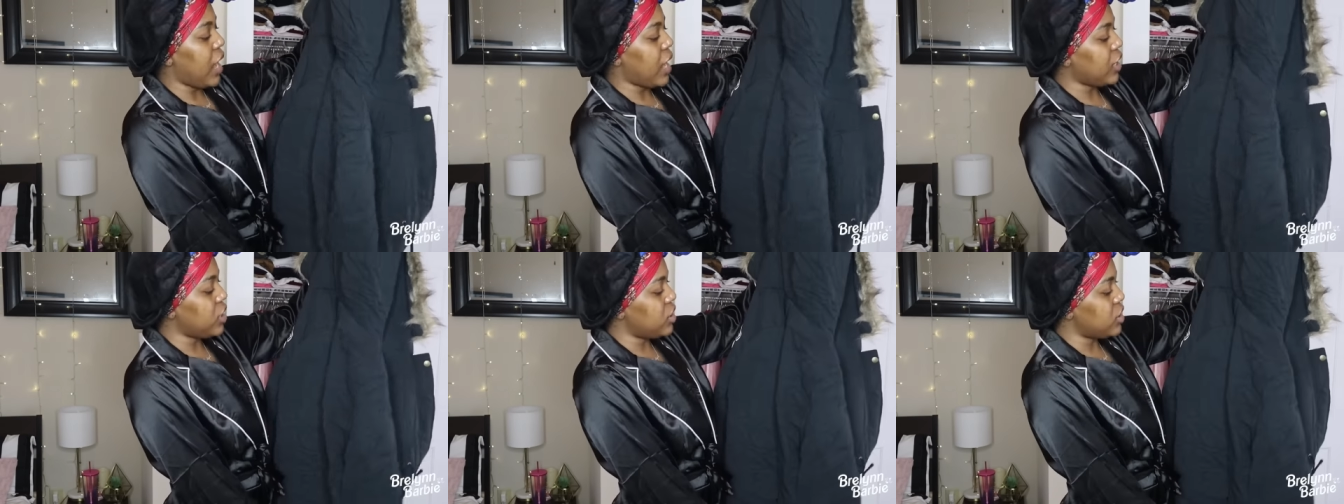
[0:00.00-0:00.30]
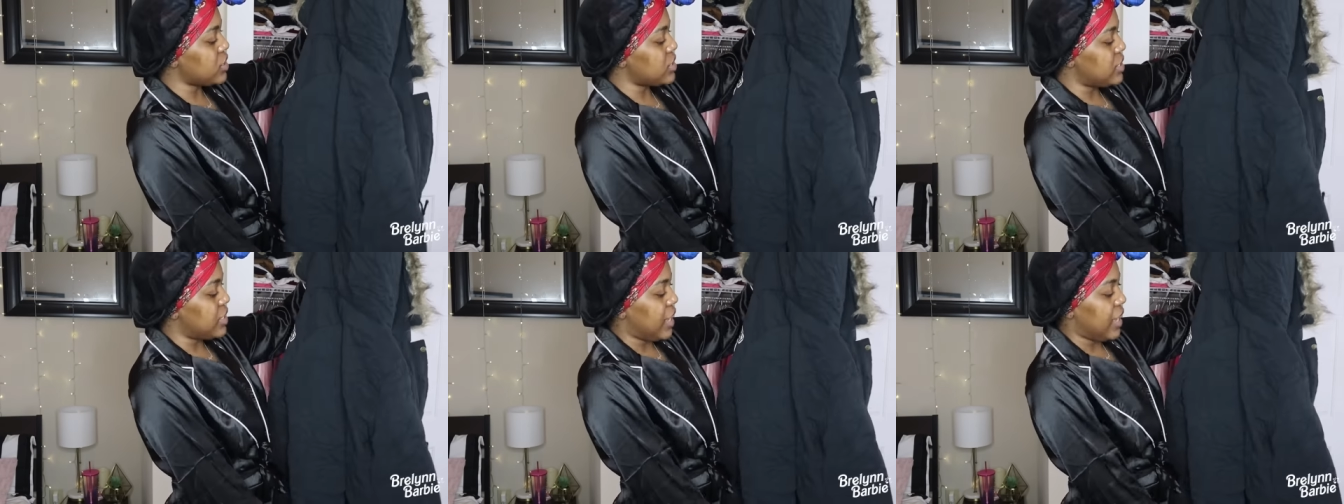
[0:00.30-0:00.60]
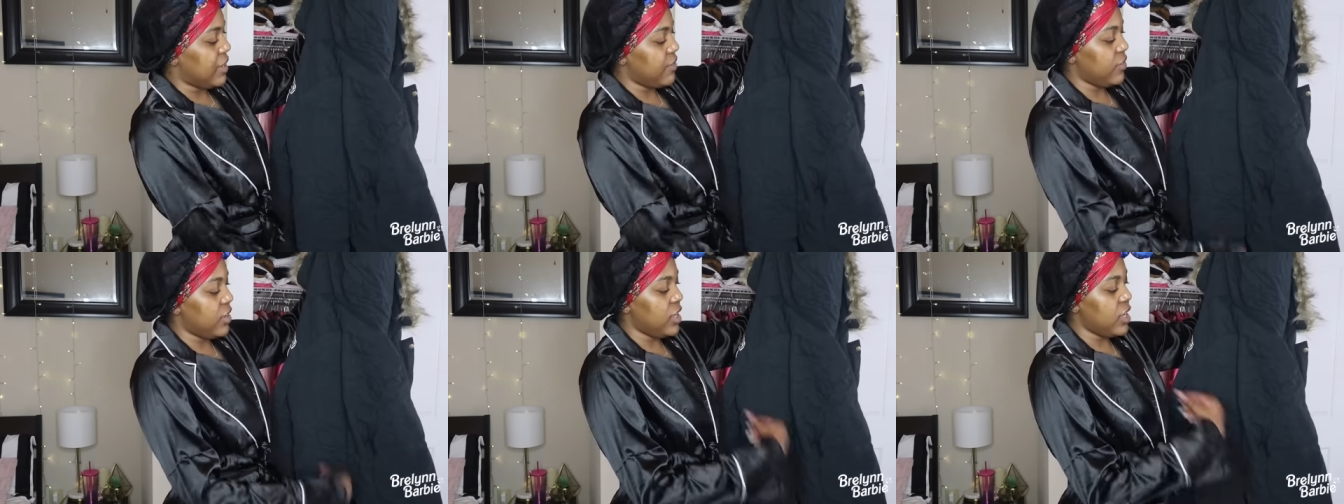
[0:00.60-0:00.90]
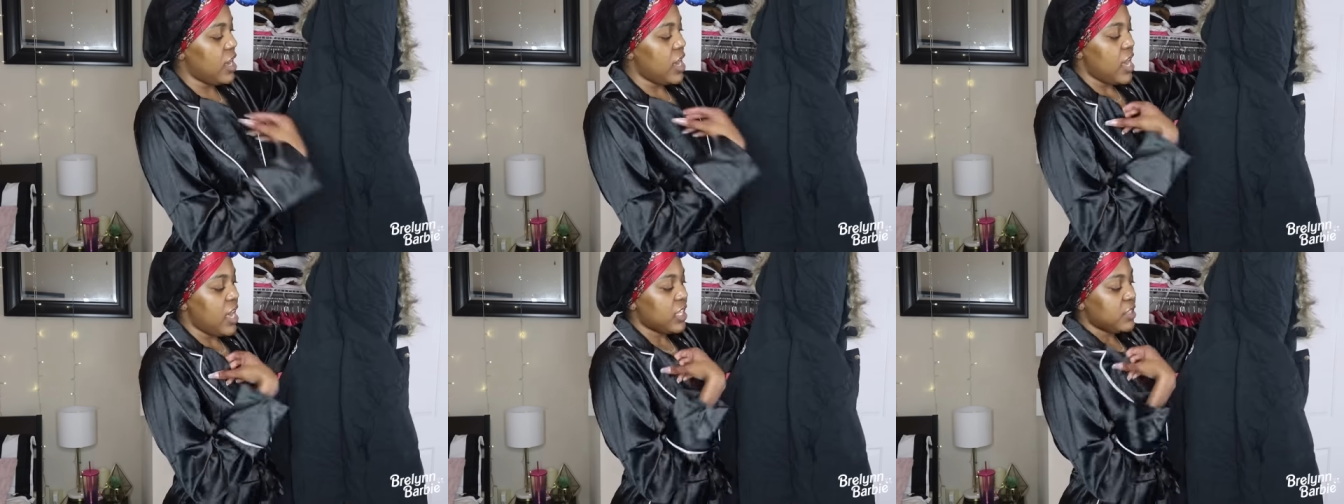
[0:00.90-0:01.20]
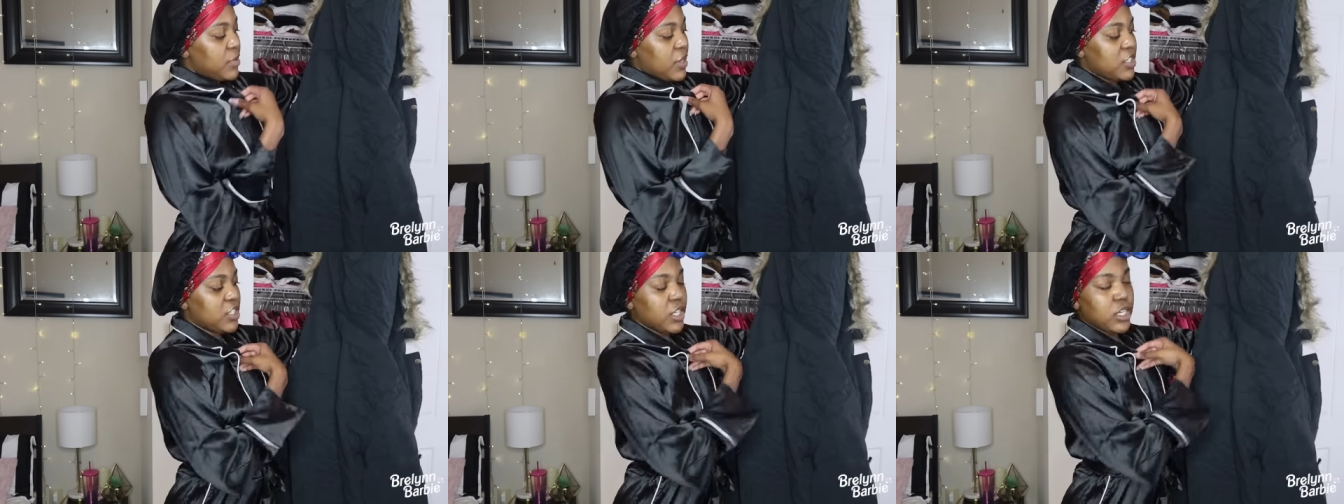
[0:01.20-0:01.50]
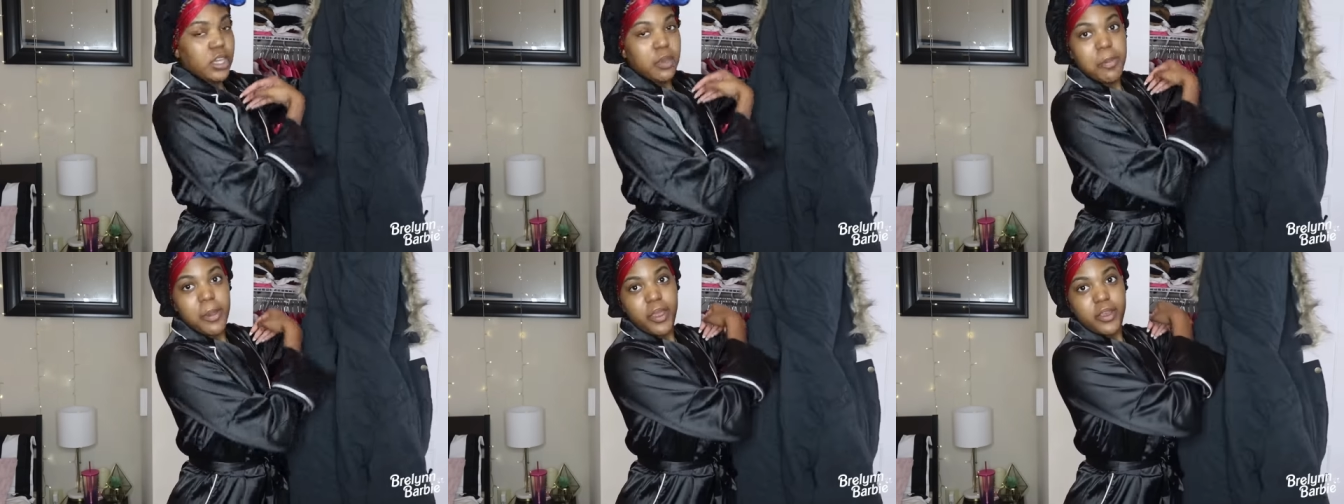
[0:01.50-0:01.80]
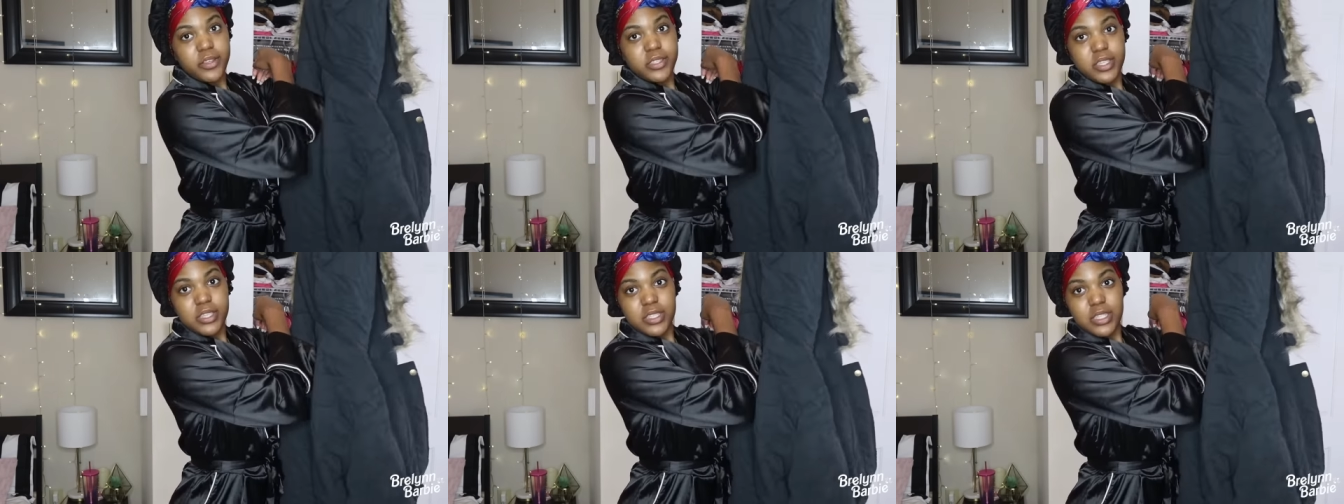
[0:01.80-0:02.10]
It kind of looks navy, especially in
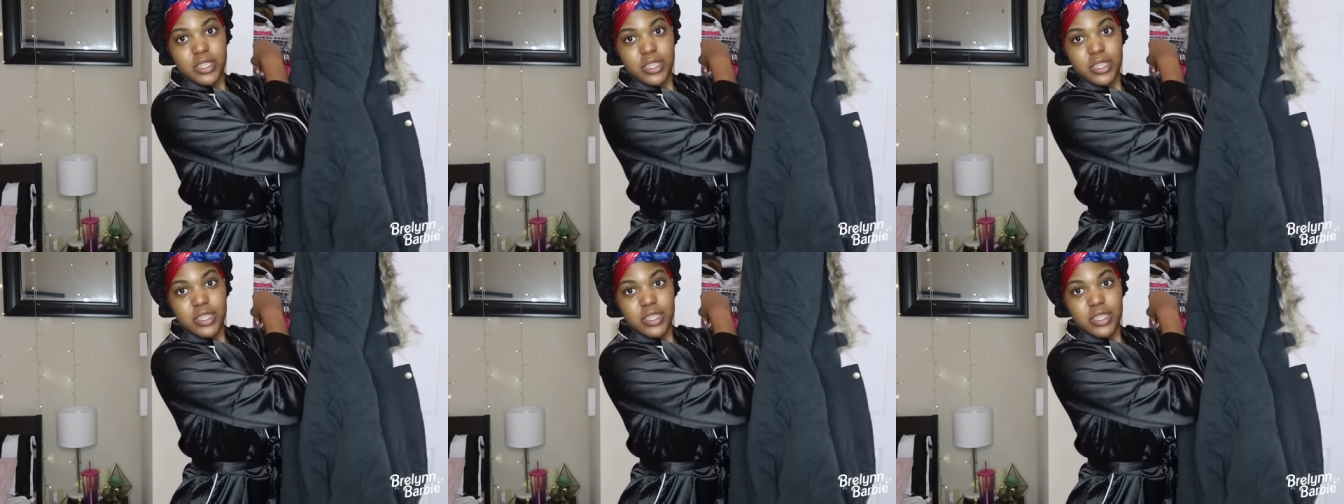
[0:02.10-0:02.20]
comparison